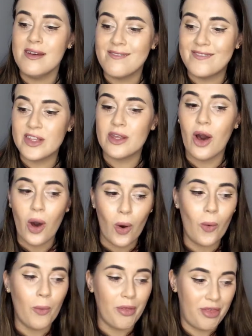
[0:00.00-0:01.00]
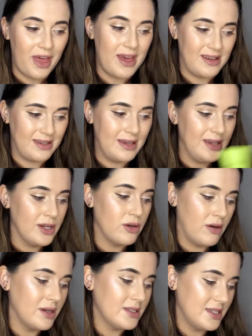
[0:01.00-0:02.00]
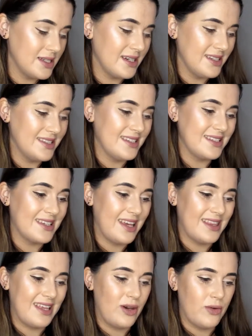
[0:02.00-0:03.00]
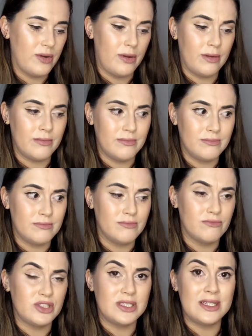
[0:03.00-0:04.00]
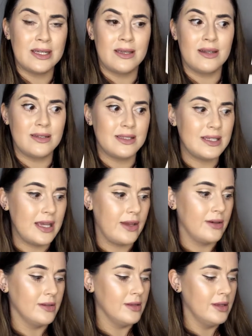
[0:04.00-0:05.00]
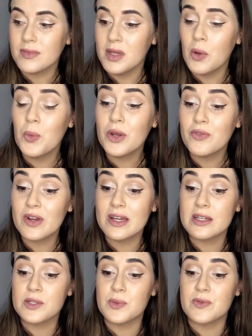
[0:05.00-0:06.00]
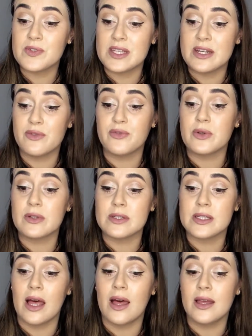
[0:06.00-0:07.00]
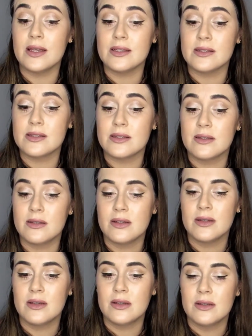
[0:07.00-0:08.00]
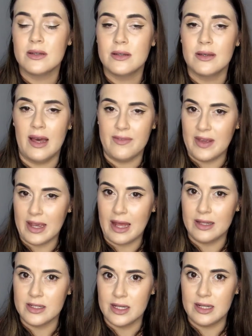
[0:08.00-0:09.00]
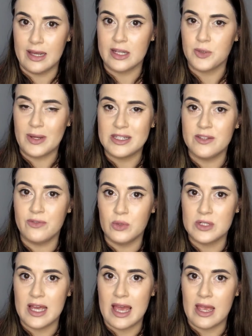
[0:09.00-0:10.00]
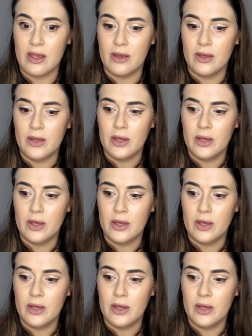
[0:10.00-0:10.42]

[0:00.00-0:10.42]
for the whole thing. Granted, I did get that on a ridiculous deal. I would have liked to have seen a full-size advent calendar, like a 24-day